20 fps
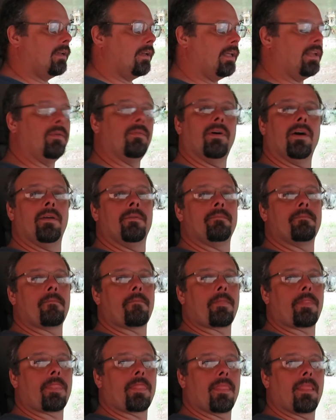Anyway,
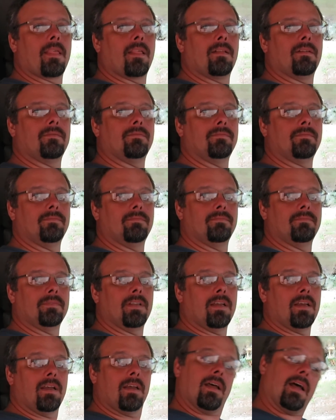
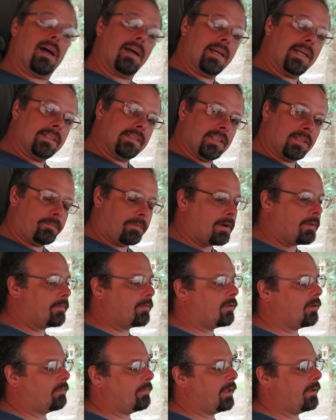I guess that's
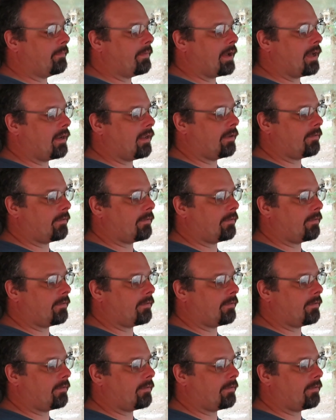probably going to be about